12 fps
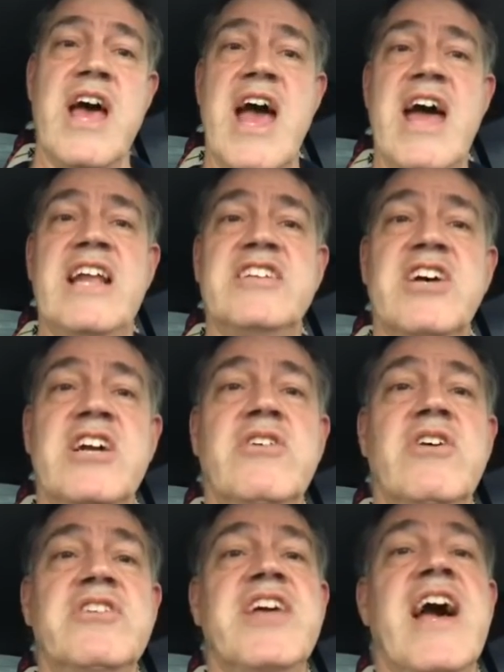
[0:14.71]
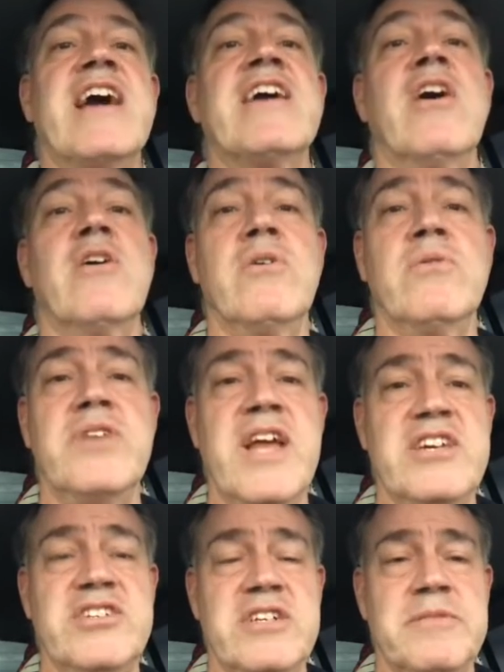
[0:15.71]
and it's under attack in our own
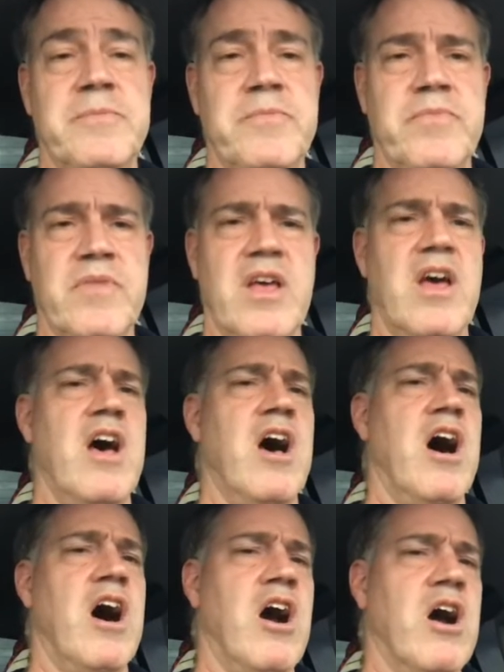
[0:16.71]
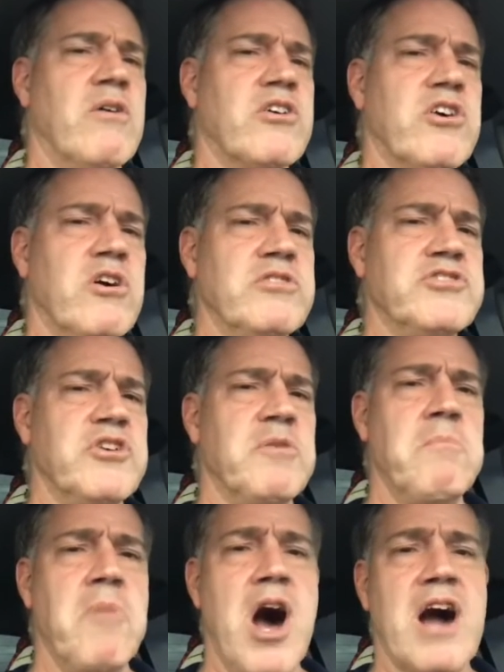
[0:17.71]
nation. Our culture
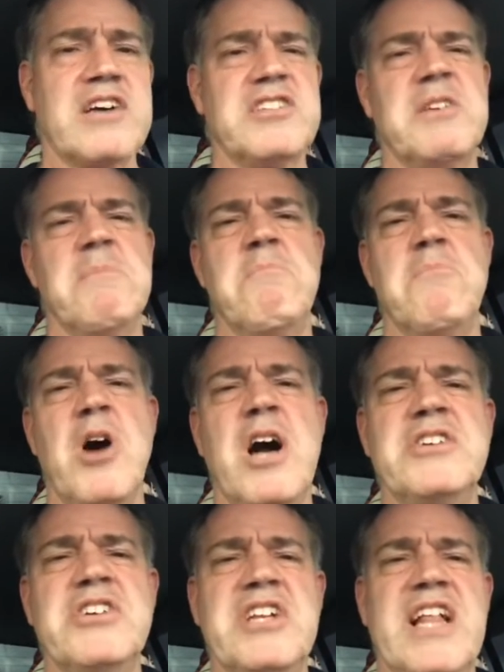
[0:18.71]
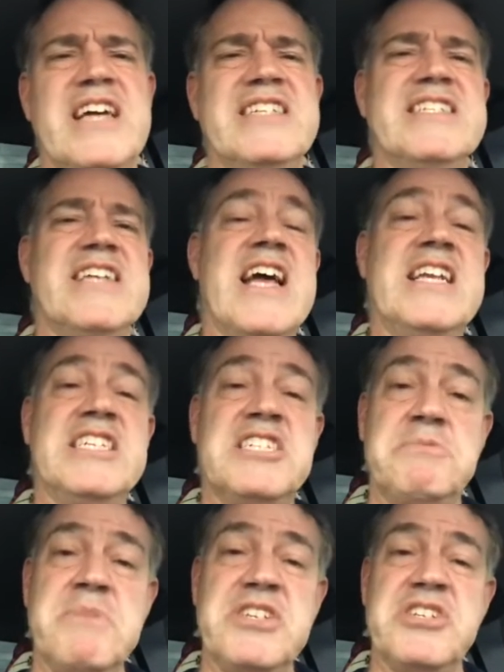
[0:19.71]
mocks, marginalizes, and
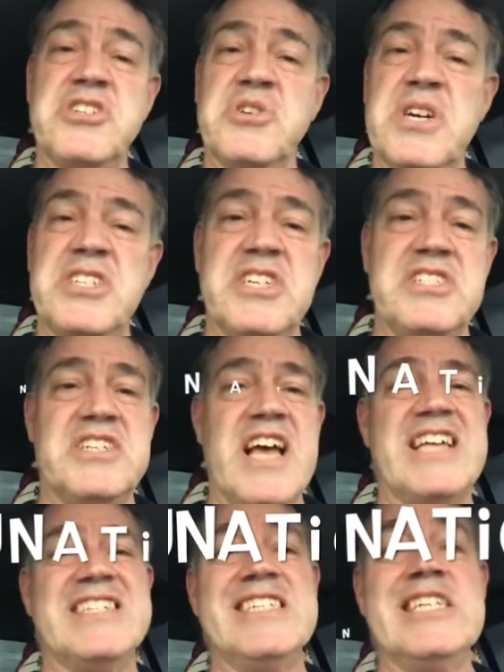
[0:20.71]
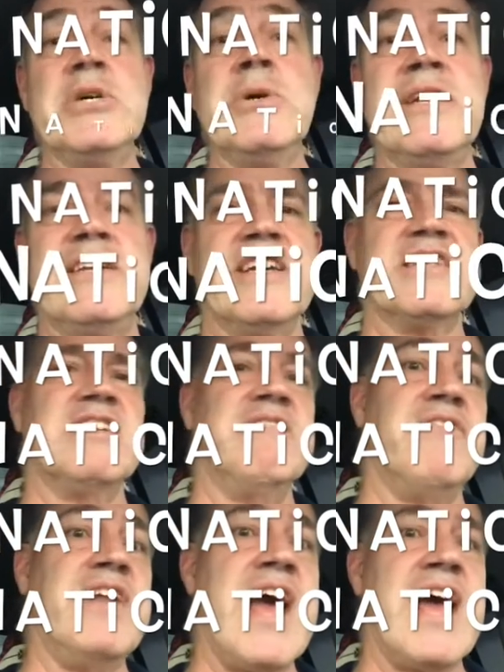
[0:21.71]
dismisses Christians as lunatics and
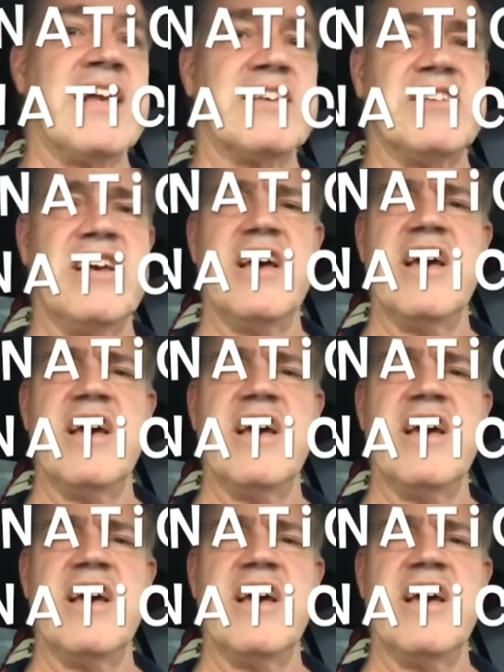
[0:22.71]
fanatics,